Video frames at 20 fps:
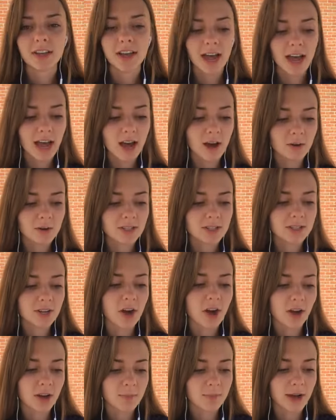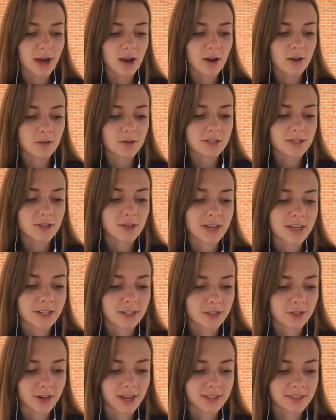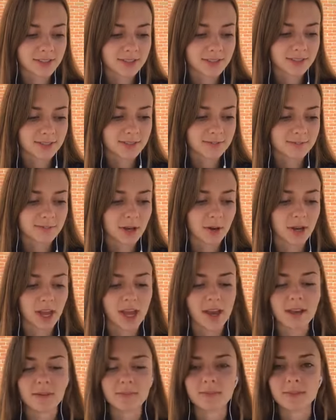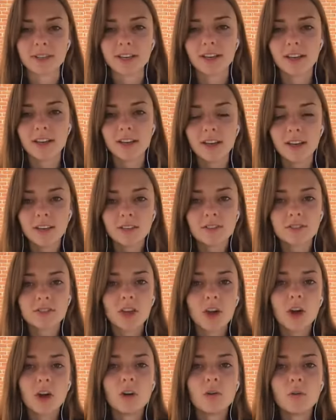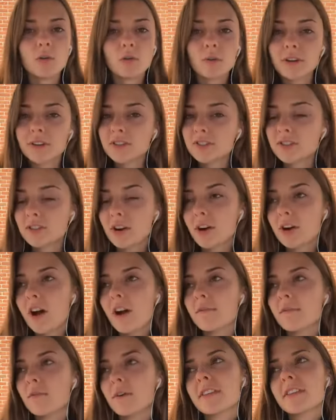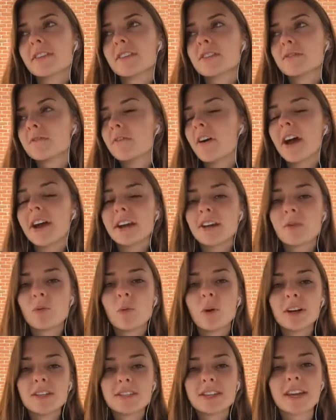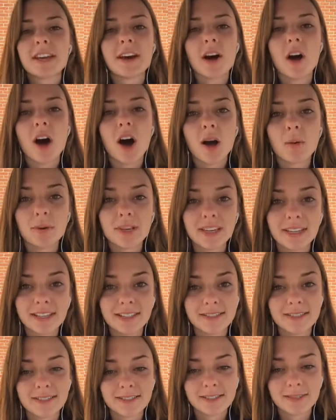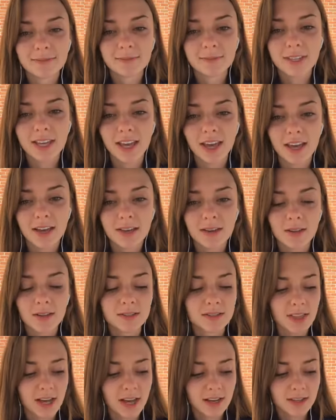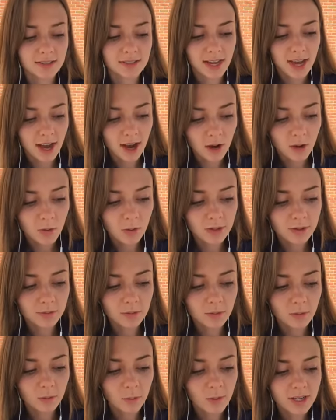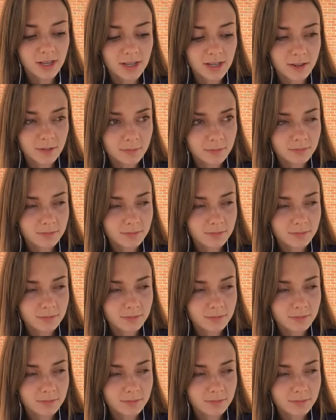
how to talk about your interests, okay? So we're gonna start off with defining what a hobby is, okay? Because that's what we